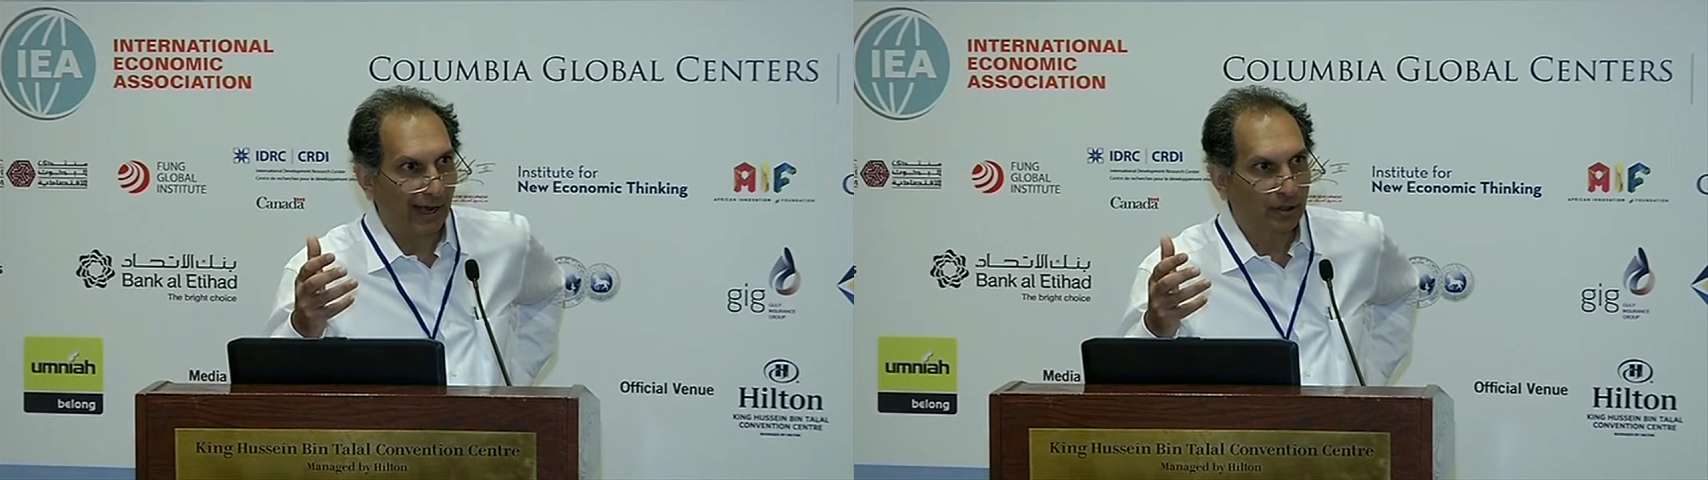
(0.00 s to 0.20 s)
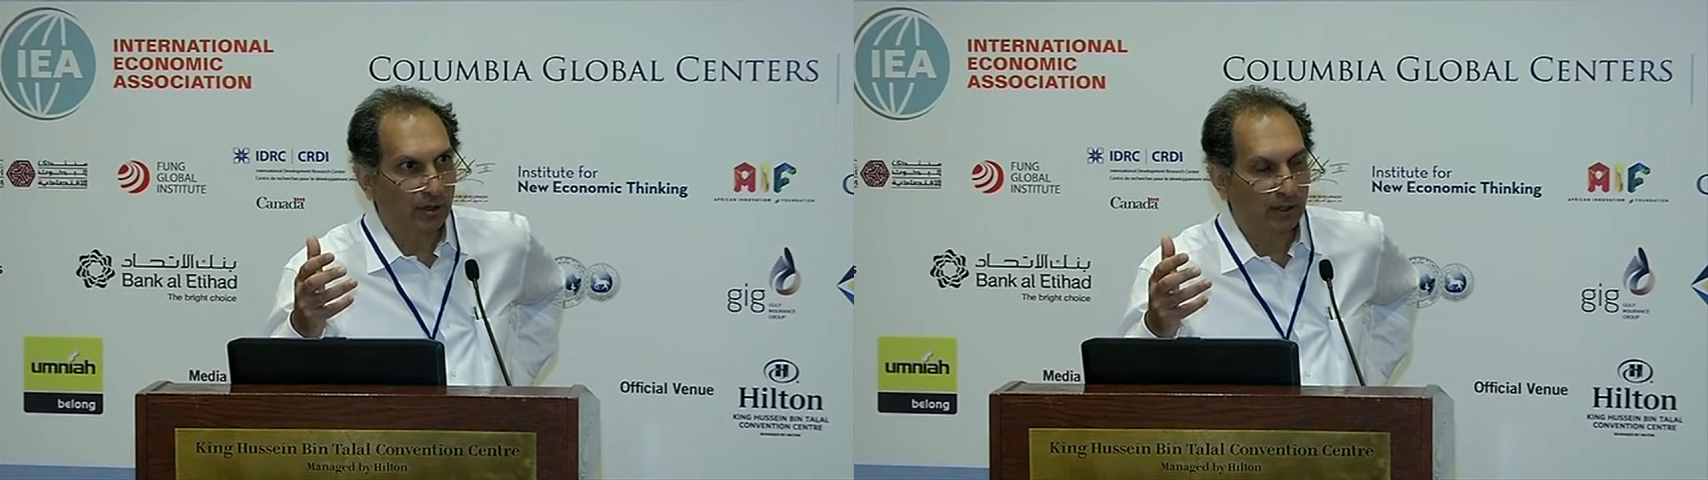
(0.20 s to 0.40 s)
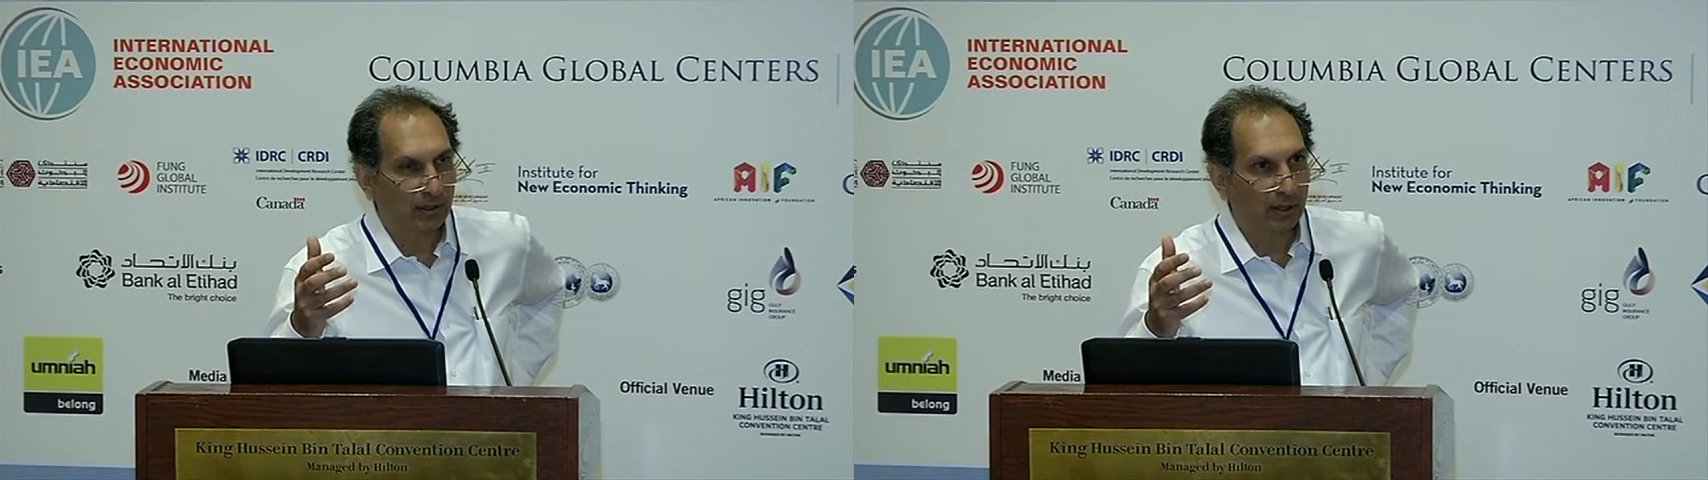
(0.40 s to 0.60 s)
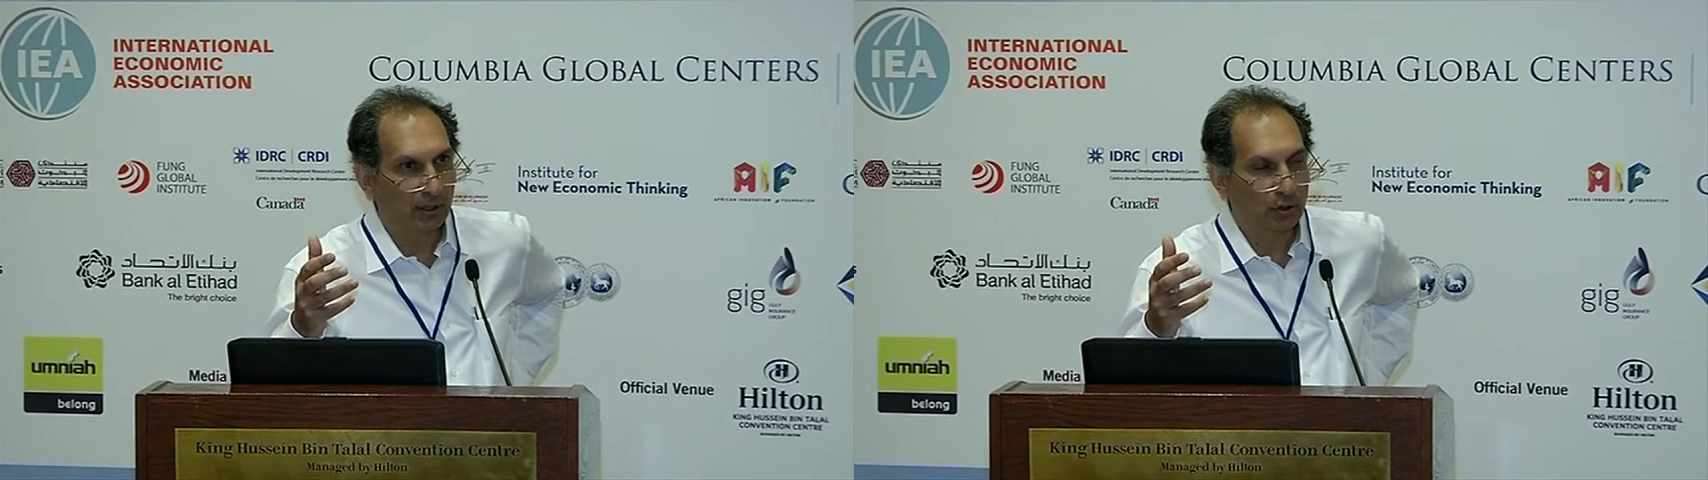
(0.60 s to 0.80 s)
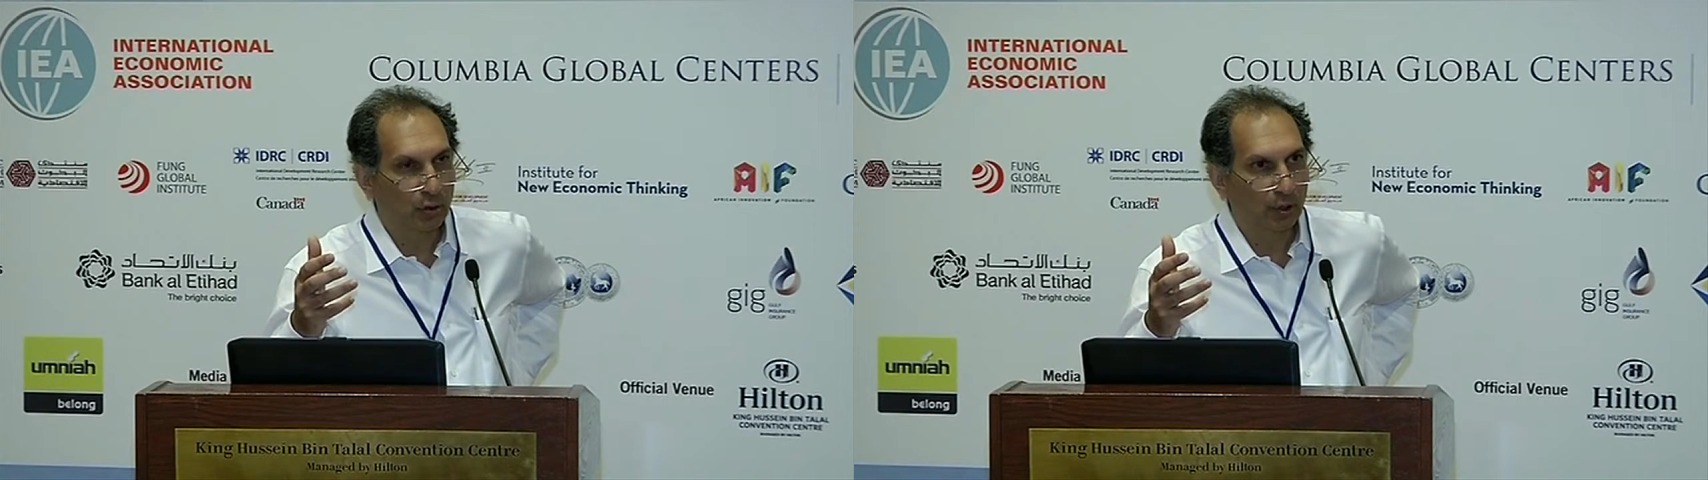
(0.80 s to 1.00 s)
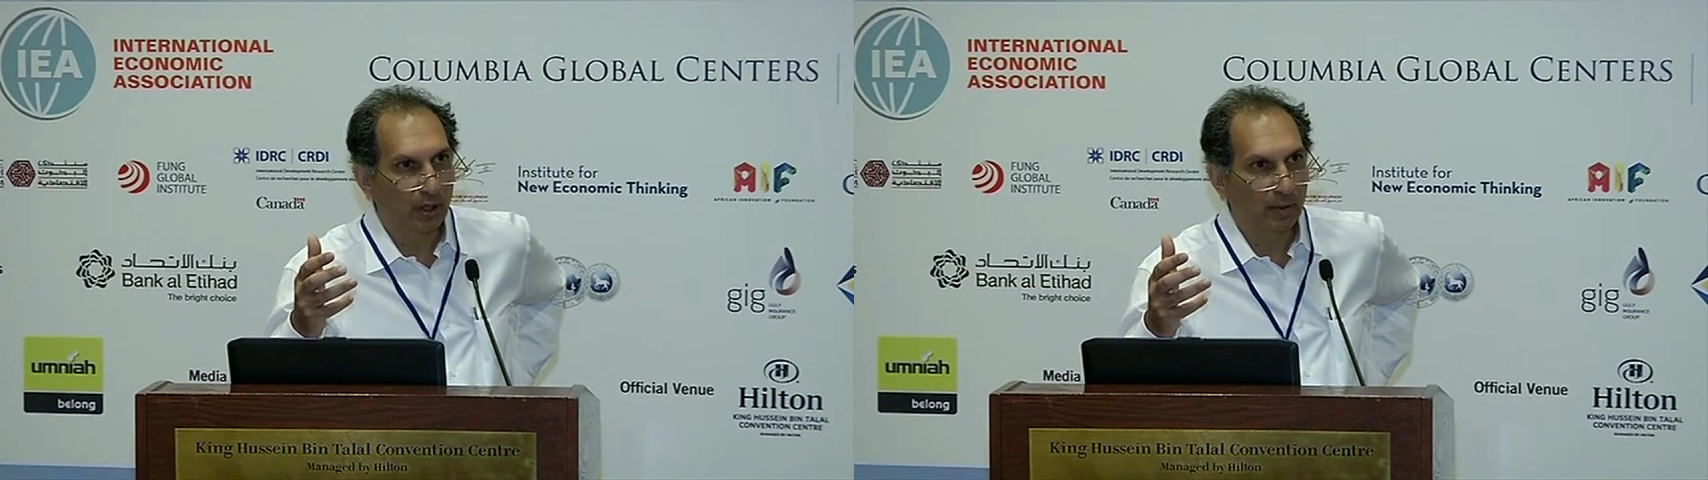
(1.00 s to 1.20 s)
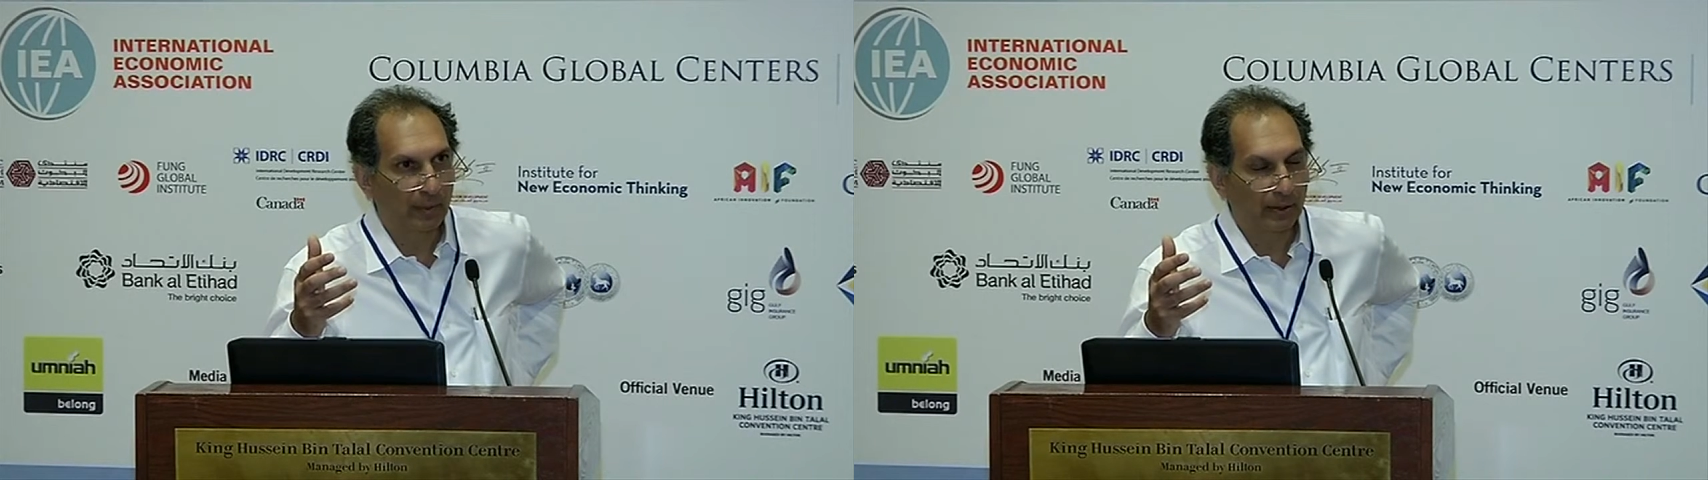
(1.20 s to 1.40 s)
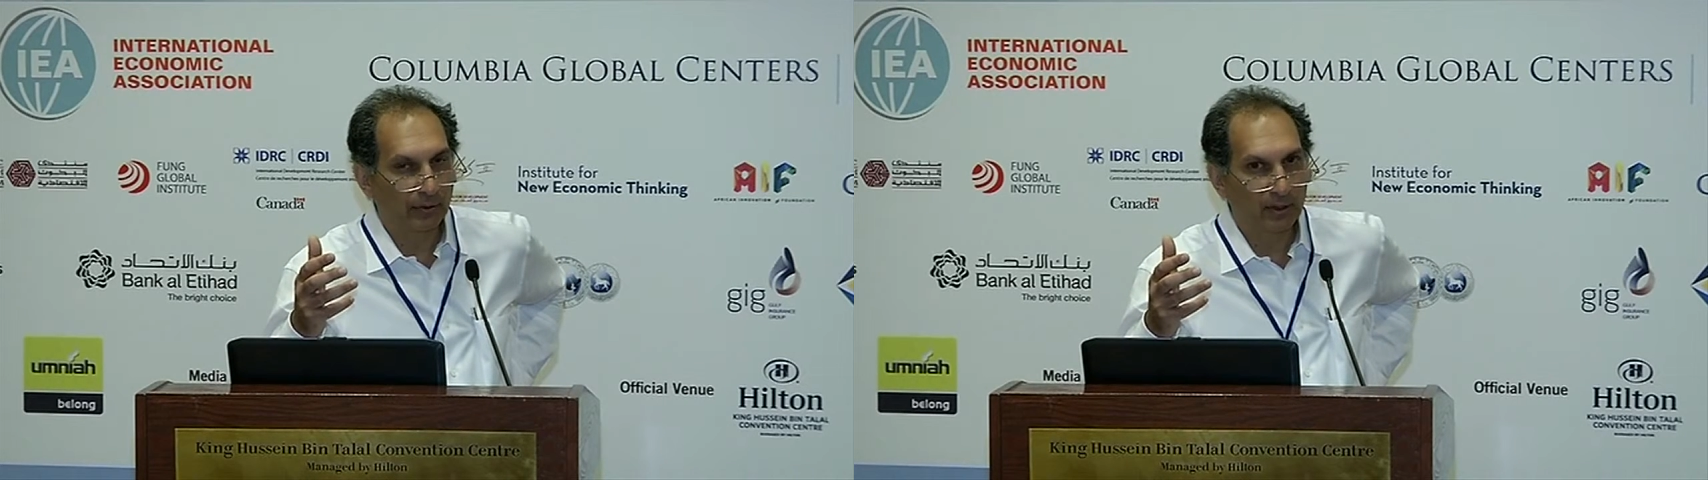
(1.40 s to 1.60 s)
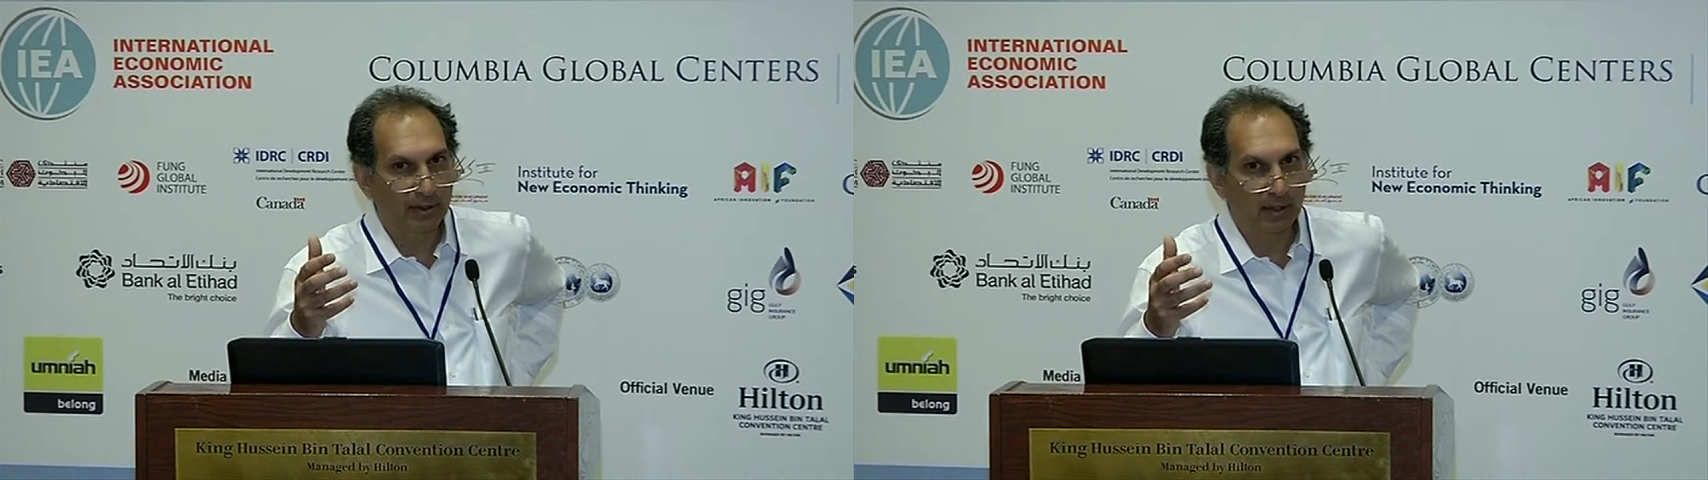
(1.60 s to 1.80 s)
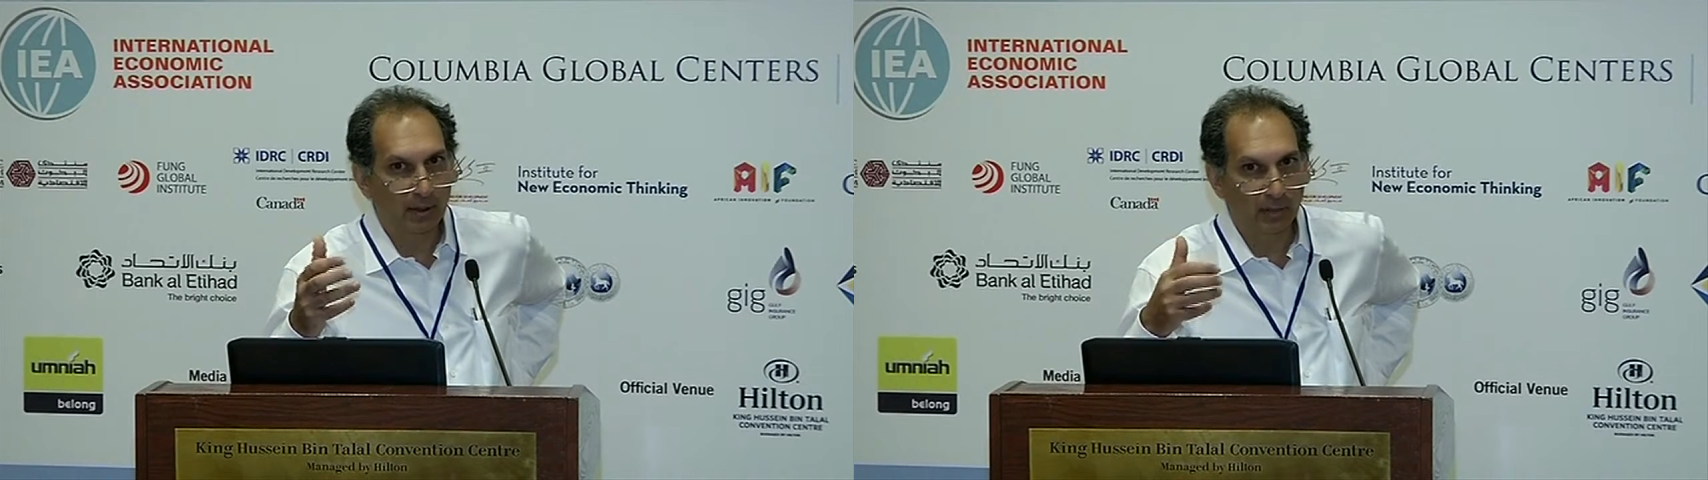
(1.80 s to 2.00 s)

actually uh, talking about this in